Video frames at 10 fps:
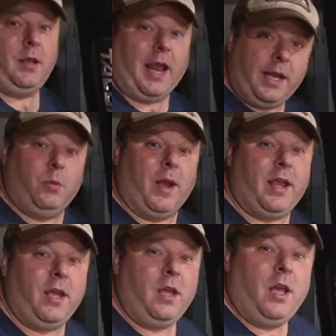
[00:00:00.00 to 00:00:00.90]

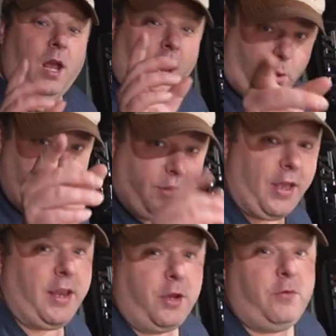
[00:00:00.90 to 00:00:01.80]
Anyway, I want to
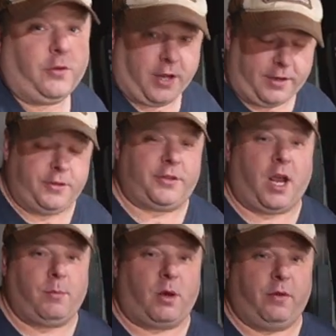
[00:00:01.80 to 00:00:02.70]
thank you for taking your
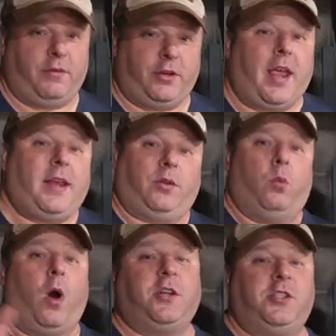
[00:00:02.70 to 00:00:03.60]
time out of your day to
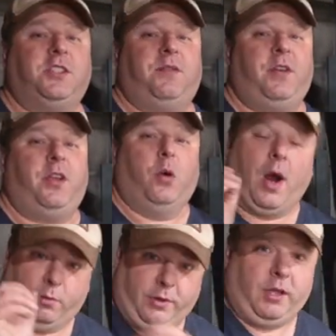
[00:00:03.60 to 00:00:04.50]
watch this video.
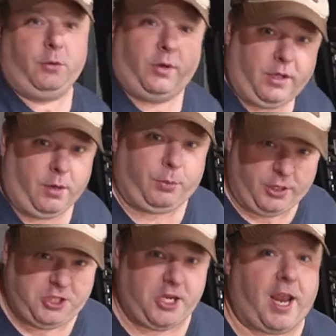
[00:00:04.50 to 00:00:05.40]
I really, really
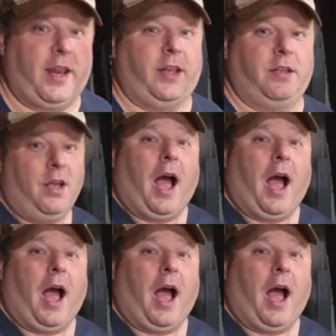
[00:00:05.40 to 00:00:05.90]
appreciate it.